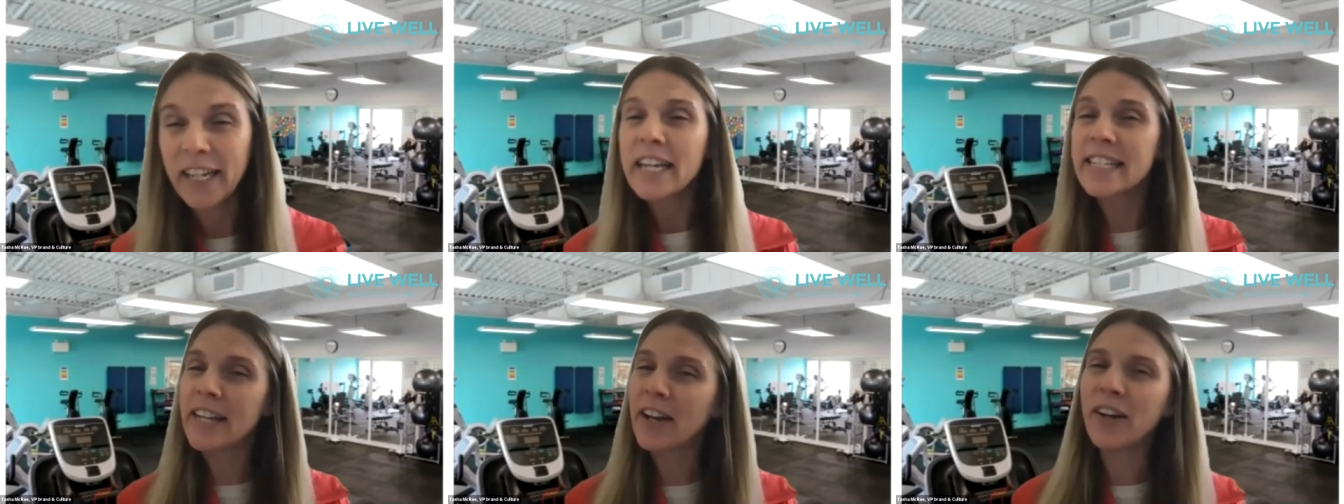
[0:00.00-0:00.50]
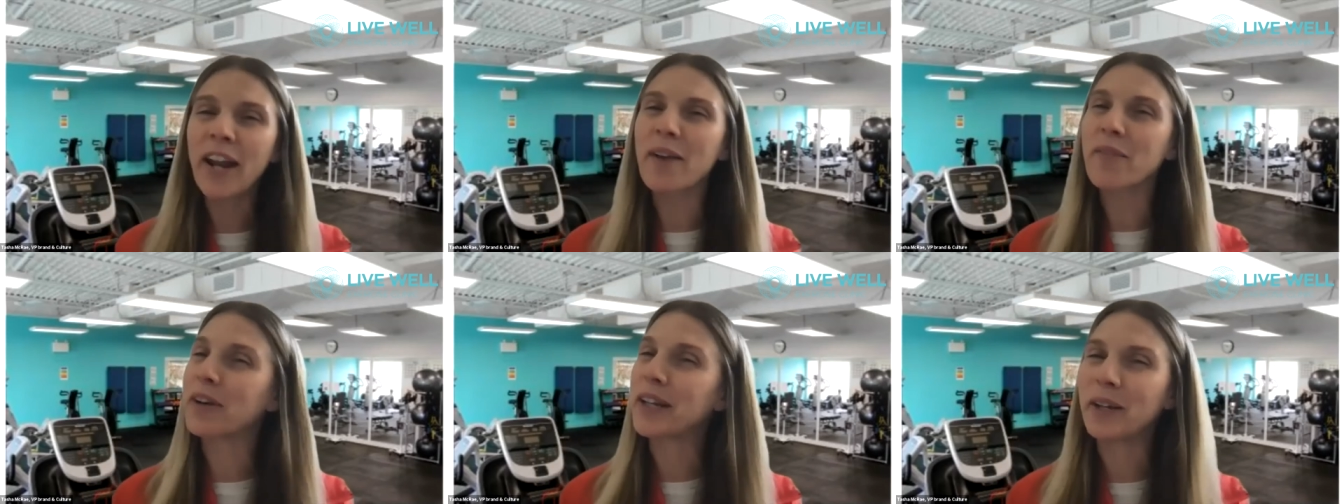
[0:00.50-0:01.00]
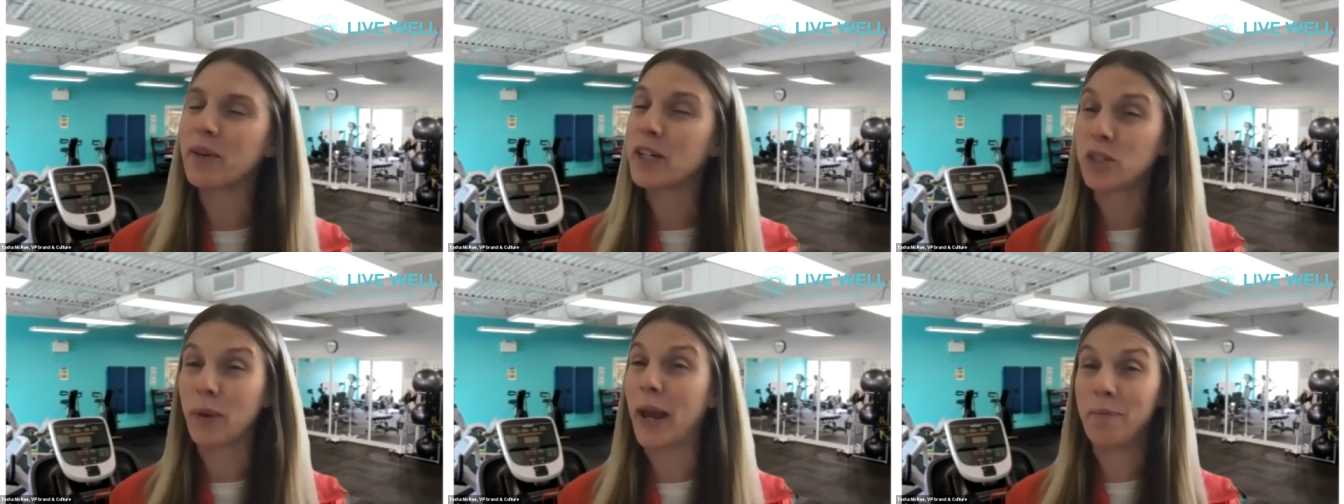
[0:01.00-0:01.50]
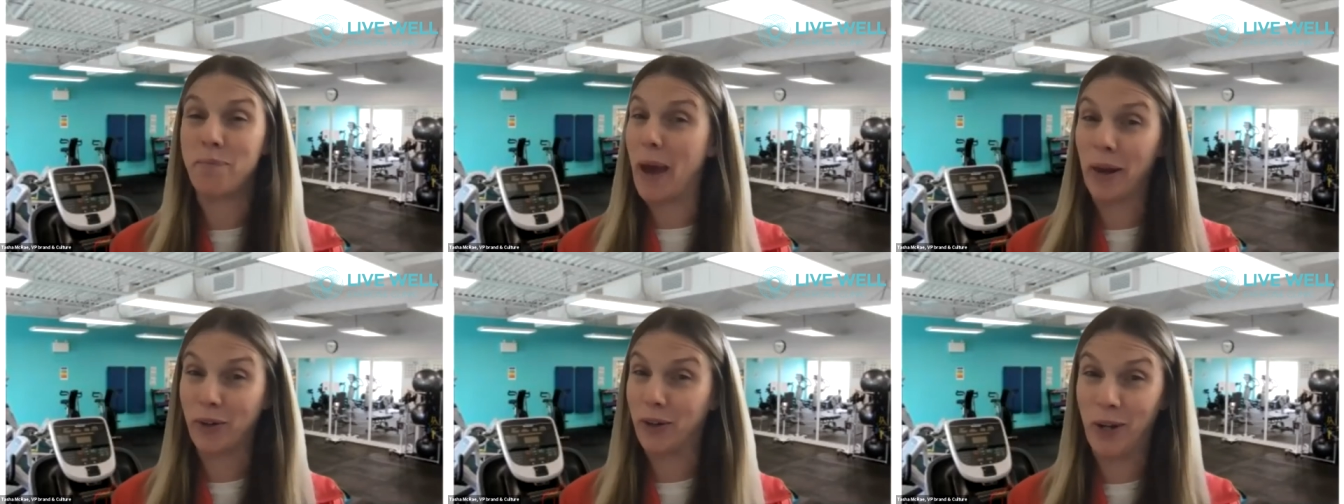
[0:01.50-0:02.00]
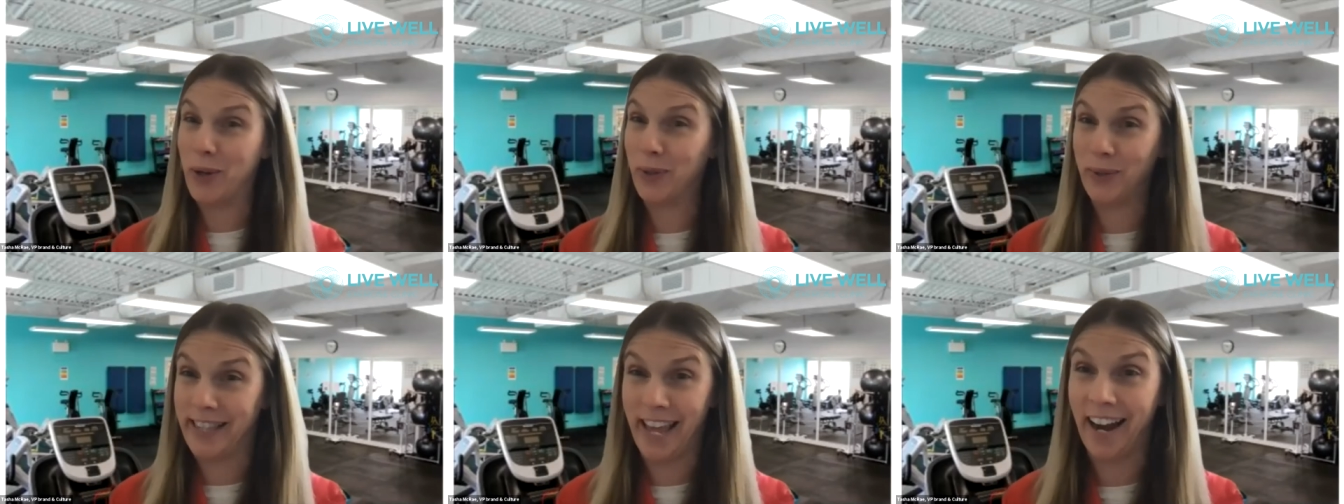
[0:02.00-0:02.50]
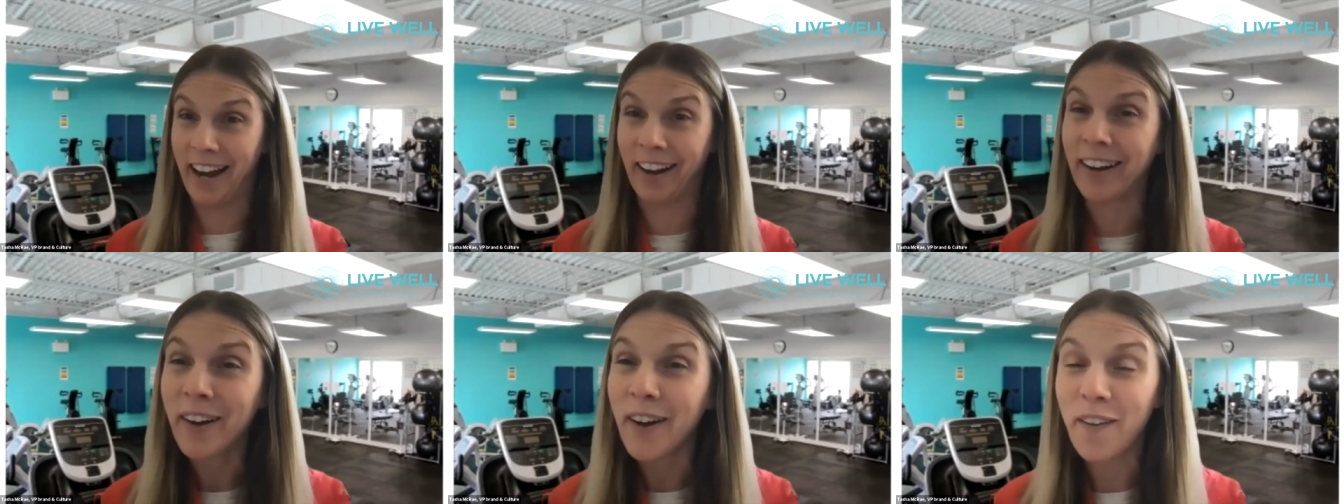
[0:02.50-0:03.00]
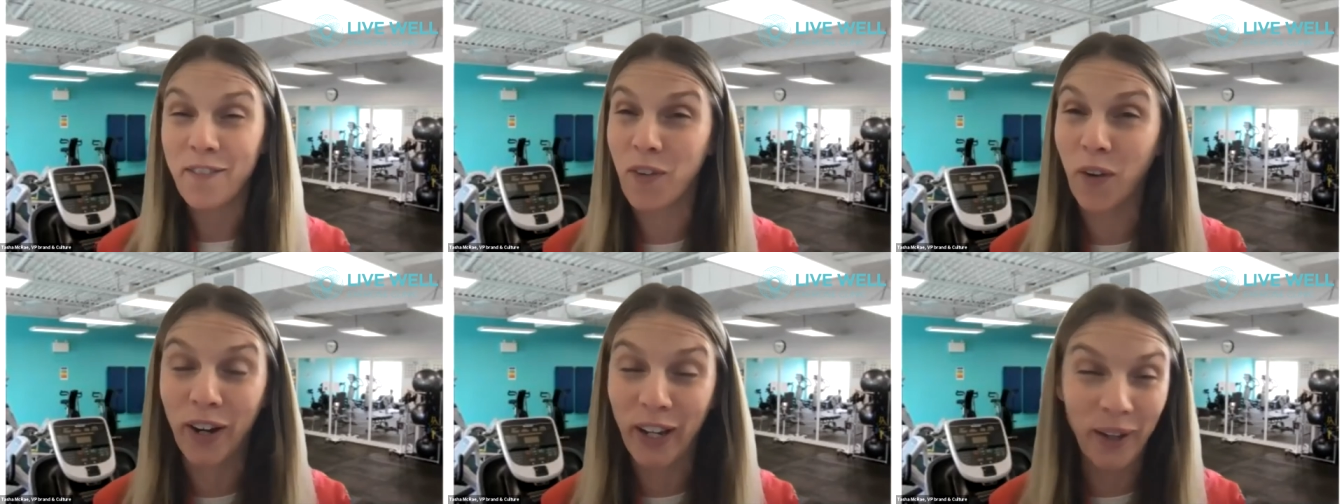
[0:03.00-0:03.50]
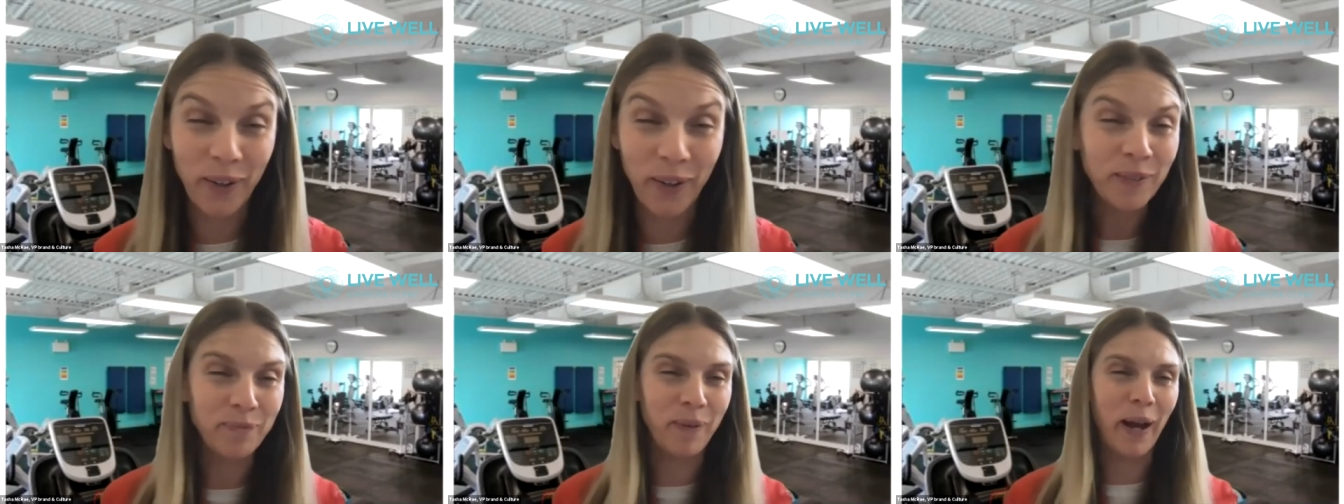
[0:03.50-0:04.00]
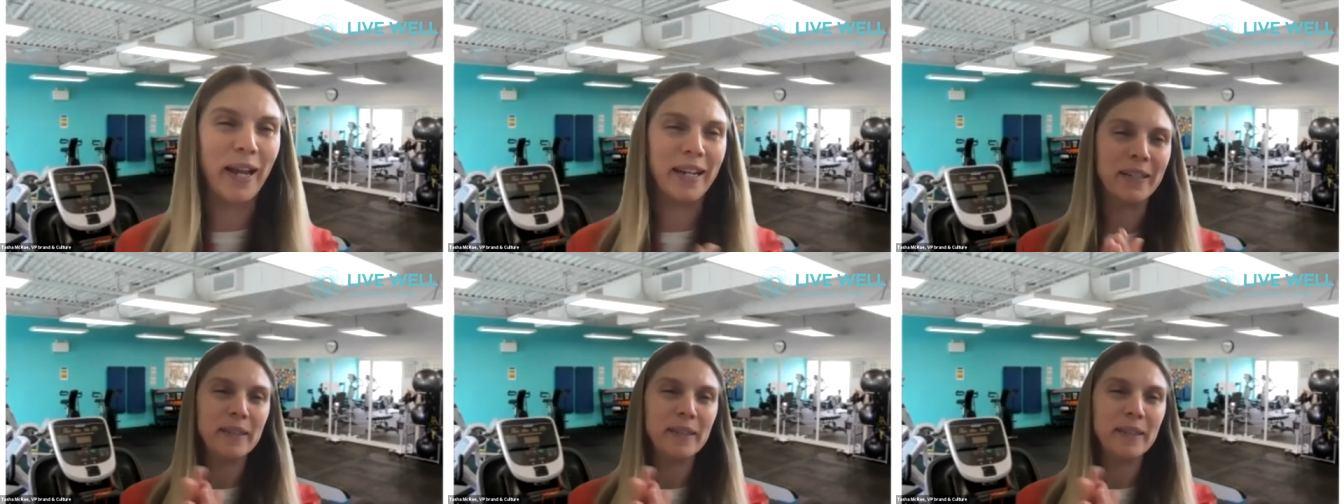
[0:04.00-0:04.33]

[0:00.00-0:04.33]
Sara and I really wish we had better news there for you, but